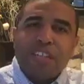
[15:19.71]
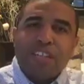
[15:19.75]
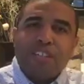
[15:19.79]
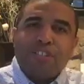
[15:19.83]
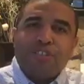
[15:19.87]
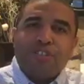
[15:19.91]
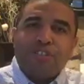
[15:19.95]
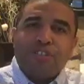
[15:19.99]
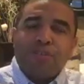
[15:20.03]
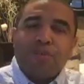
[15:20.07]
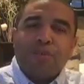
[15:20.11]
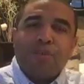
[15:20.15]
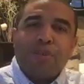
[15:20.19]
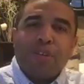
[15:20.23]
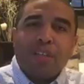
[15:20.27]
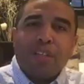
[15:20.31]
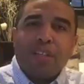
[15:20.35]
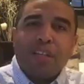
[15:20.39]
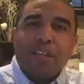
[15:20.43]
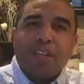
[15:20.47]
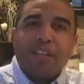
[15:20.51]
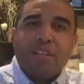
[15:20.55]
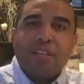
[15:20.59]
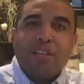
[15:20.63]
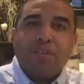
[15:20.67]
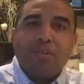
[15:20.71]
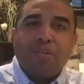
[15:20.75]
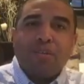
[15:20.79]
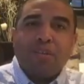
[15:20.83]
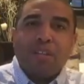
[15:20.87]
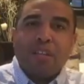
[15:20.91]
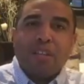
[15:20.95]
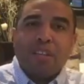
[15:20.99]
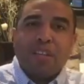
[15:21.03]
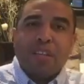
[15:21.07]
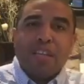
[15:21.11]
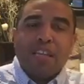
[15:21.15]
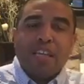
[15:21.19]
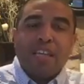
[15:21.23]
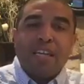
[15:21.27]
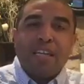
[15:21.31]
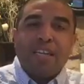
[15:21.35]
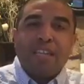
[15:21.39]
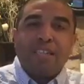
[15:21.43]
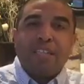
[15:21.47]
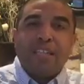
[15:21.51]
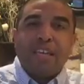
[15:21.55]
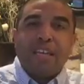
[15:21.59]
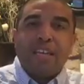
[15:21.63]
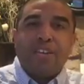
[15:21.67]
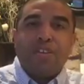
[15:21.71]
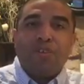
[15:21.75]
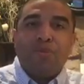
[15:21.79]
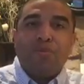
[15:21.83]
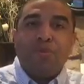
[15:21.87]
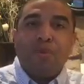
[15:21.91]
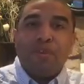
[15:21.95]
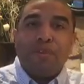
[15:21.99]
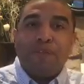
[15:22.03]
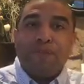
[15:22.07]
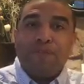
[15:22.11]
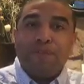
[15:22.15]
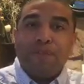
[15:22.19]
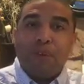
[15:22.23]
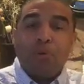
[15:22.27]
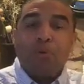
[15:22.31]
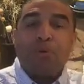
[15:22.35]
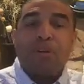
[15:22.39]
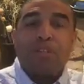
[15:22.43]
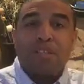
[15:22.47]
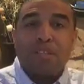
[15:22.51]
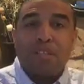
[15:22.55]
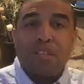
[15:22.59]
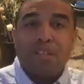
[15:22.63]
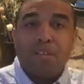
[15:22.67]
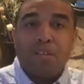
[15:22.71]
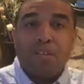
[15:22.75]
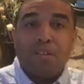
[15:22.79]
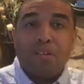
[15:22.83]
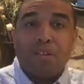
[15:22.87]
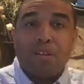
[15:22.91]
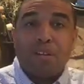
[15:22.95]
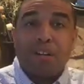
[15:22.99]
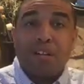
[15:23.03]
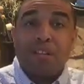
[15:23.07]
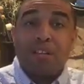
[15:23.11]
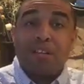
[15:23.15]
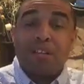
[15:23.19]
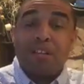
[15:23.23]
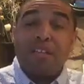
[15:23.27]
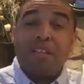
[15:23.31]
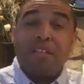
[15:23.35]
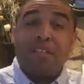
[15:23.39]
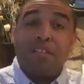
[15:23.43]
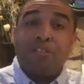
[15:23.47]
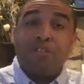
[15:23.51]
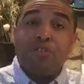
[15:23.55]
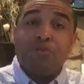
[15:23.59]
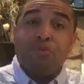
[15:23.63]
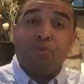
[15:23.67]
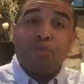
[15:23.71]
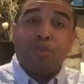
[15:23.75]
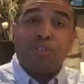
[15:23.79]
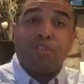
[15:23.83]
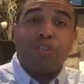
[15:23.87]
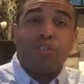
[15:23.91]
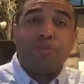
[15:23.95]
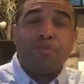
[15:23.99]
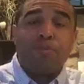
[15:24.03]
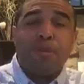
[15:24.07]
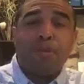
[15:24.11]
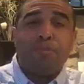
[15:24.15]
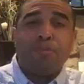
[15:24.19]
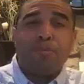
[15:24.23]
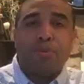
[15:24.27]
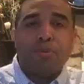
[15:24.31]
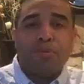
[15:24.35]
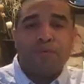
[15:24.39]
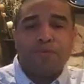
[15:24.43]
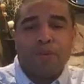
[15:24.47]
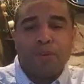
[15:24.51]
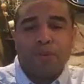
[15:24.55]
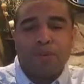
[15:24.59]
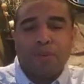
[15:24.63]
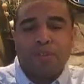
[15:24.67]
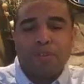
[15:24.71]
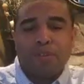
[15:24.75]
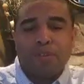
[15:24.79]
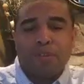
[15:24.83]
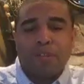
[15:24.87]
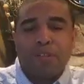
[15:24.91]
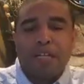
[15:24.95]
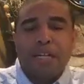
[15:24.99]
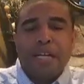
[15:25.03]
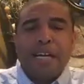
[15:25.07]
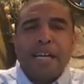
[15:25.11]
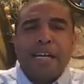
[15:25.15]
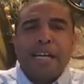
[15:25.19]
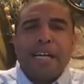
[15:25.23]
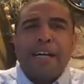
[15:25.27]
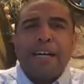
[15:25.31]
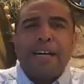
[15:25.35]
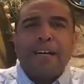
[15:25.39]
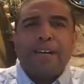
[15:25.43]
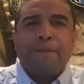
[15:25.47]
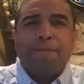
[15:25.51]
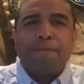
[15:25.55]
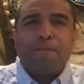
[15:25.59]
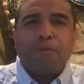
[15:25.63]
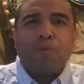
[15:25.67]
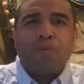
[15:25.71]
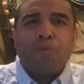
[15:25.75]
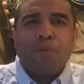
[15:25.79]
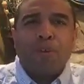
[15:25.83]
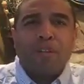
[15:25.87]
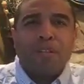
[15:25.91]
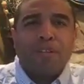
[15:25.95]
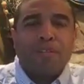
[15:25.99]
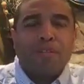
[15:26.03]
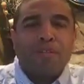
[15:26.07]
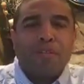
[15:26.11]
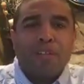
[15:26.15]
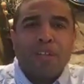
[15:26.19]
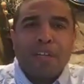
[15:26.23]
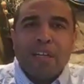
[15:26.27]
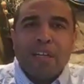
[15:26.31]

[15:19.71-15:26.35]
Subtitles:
ensuring that the things that you are focusing on are the things that you want your people to focus on. One of